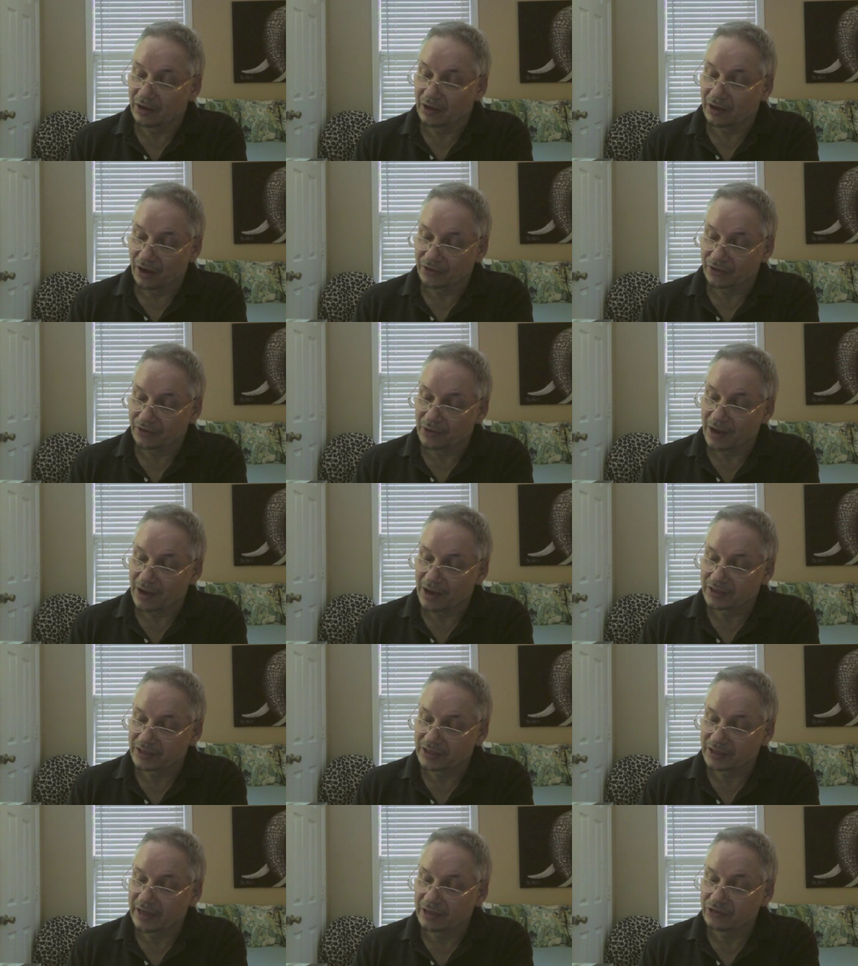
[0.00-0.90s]

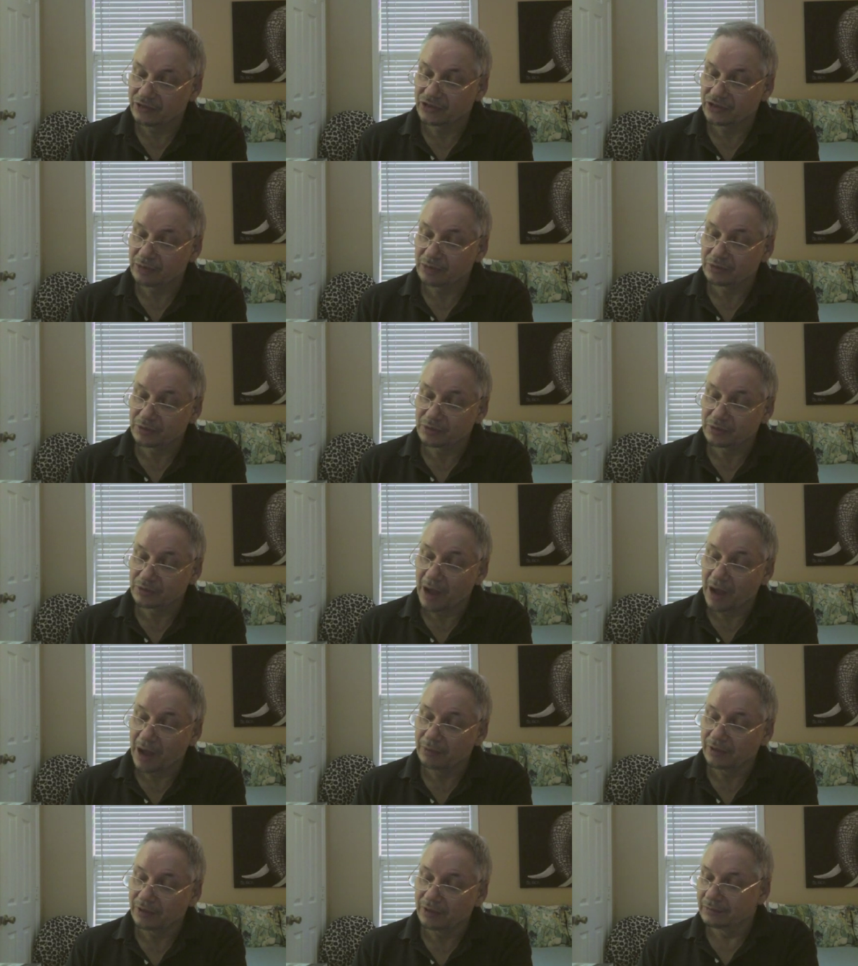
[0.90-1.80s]
Authorized King James
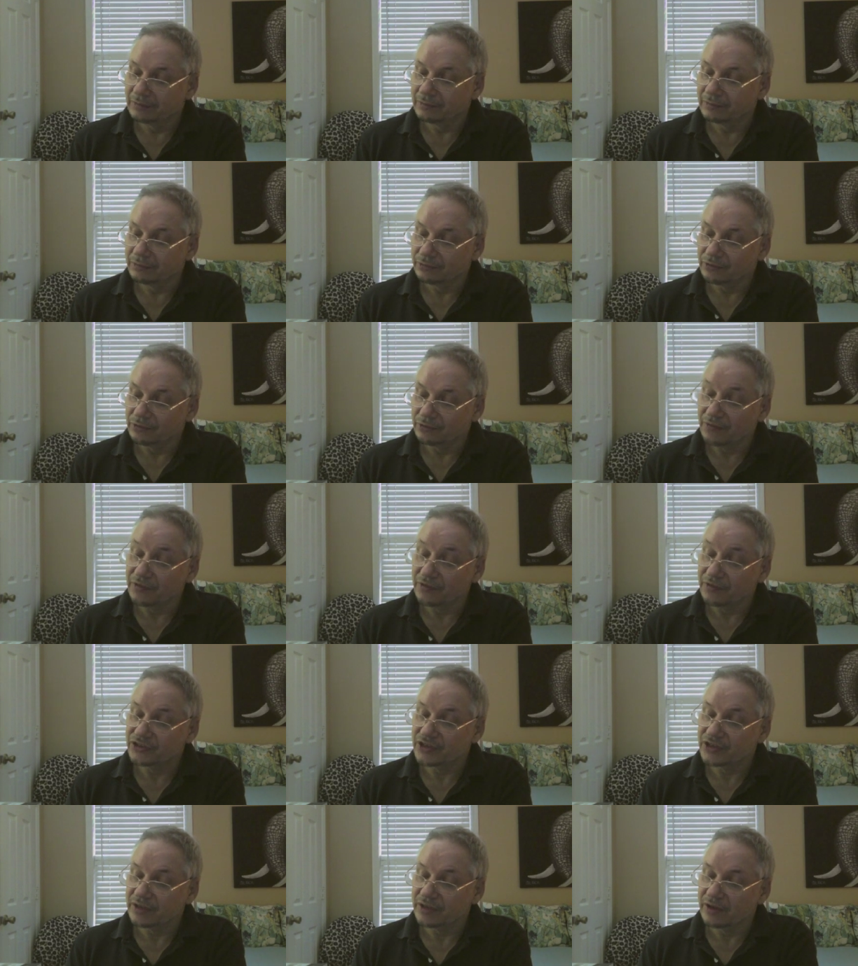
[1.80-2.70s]
Bible,
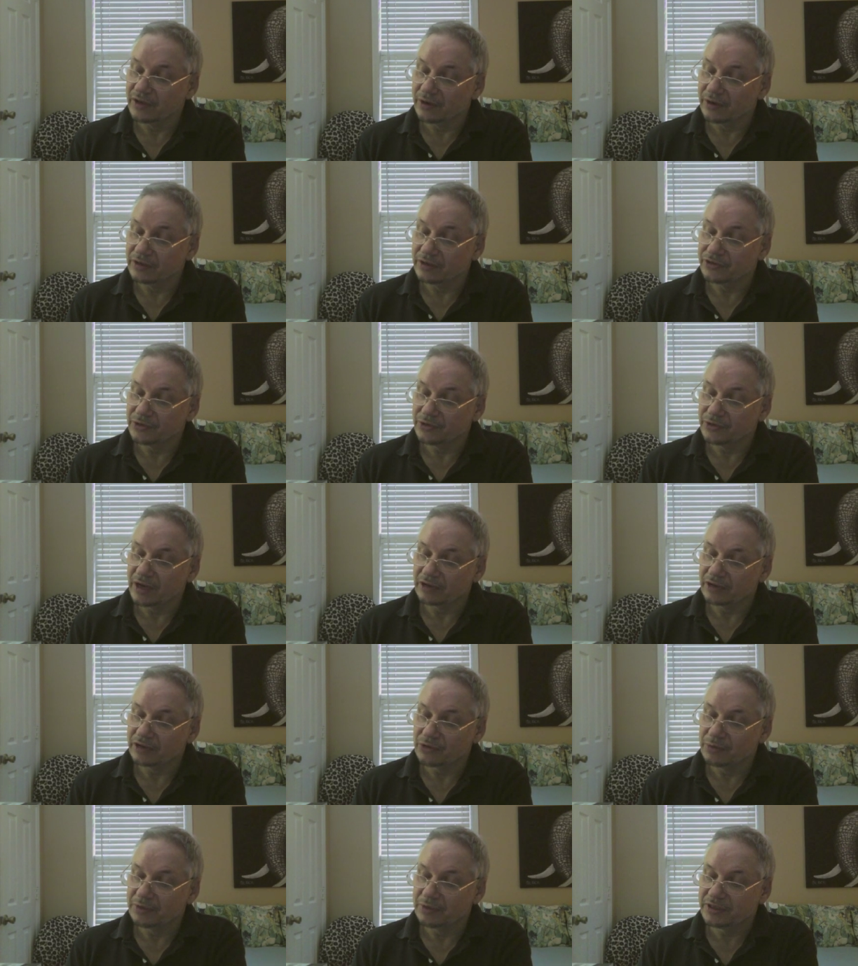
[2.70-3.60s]
referencing their
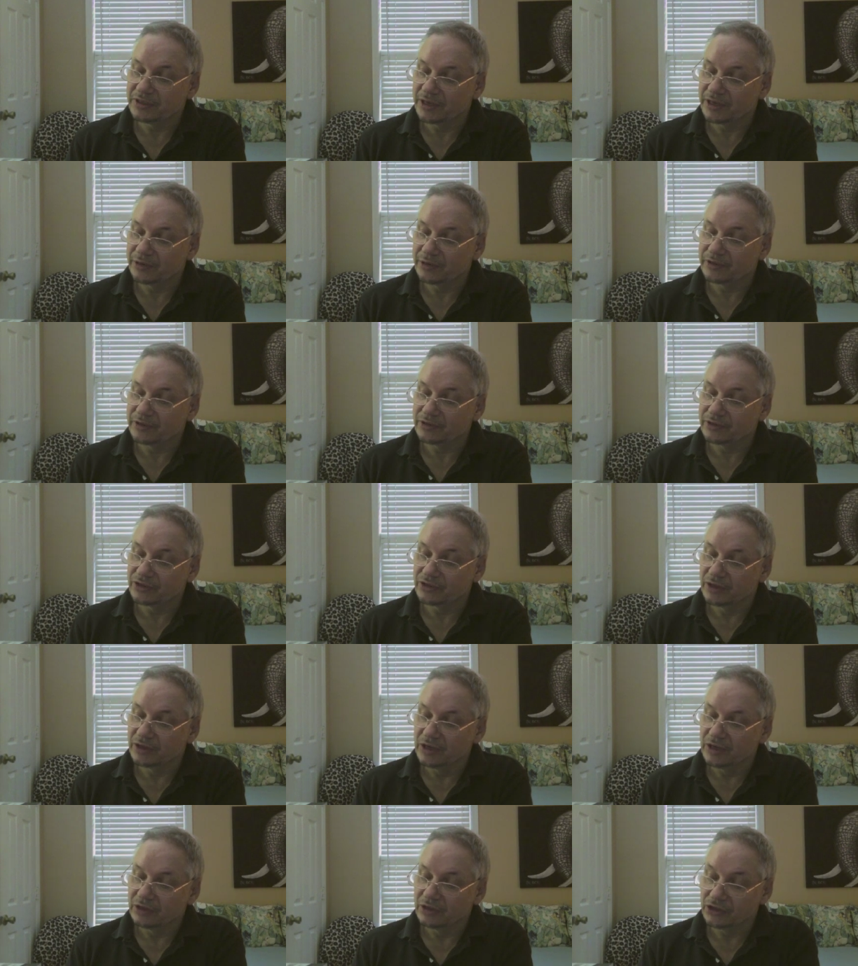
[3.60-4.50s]
introductory materials
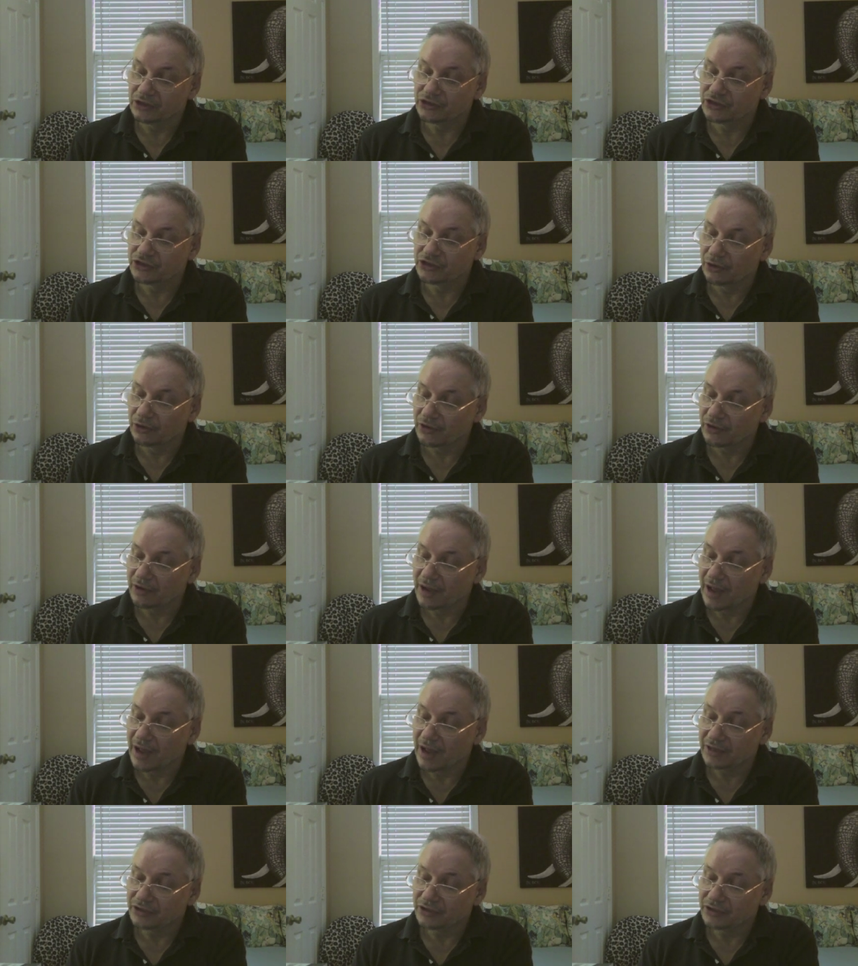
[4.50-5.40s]
to show their
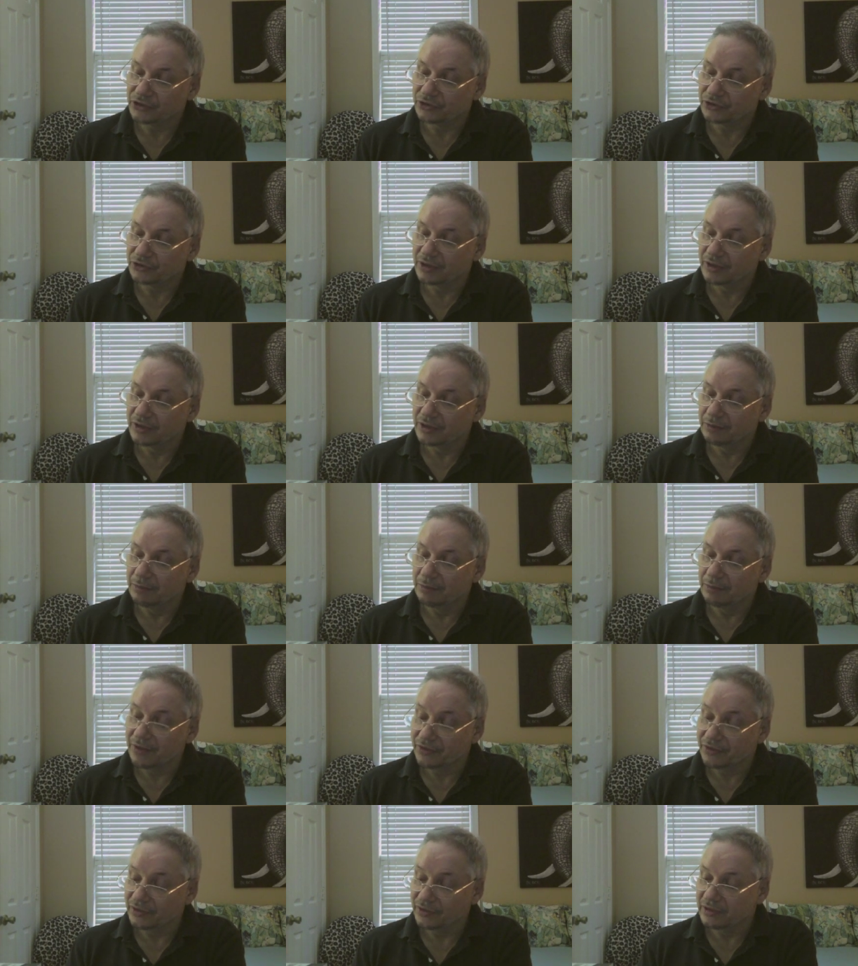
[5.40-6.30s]
attitude,
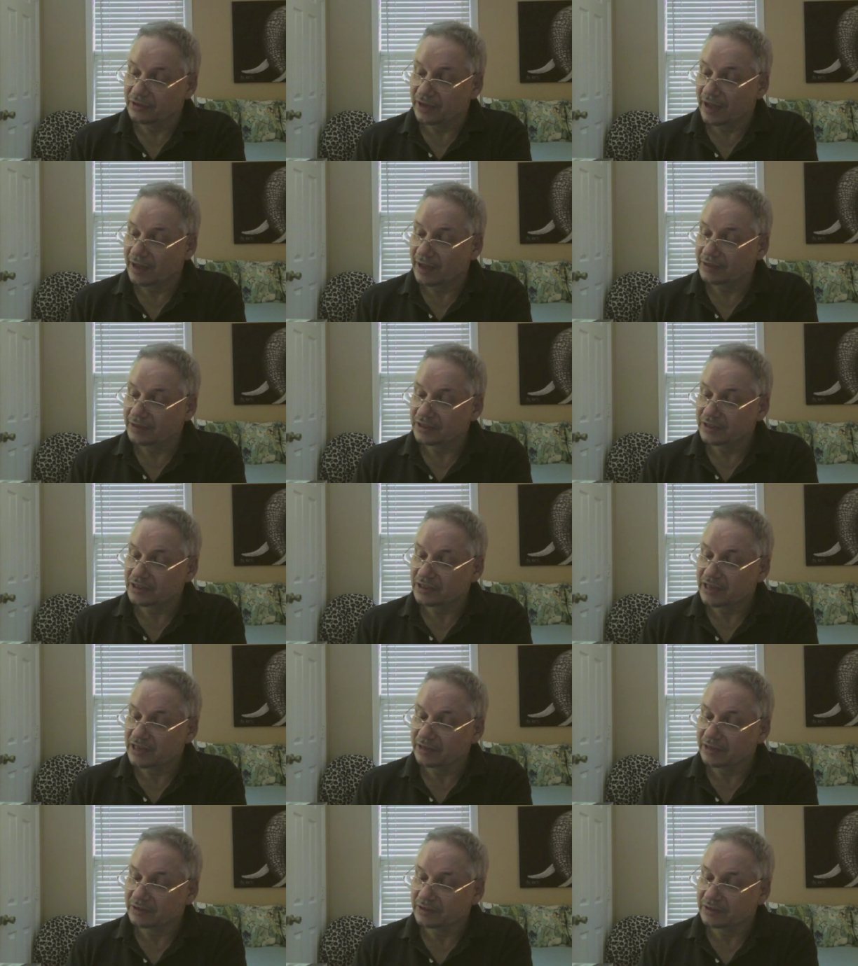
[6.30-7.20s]
method, and
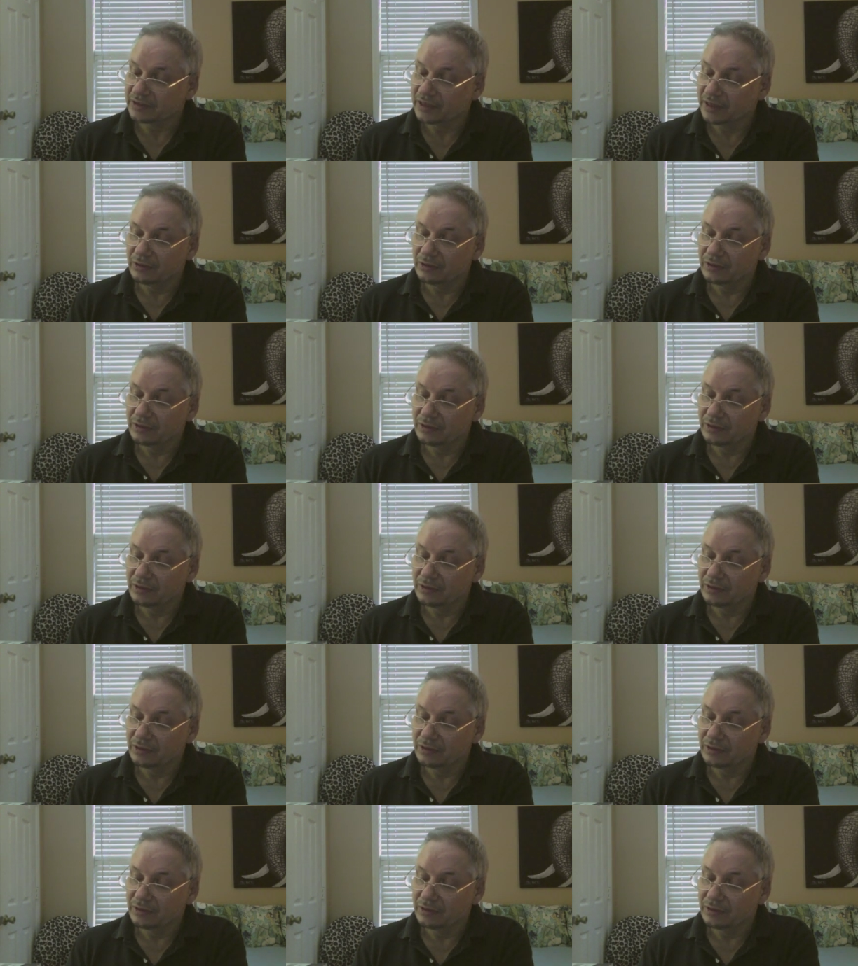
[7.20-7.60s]
intent.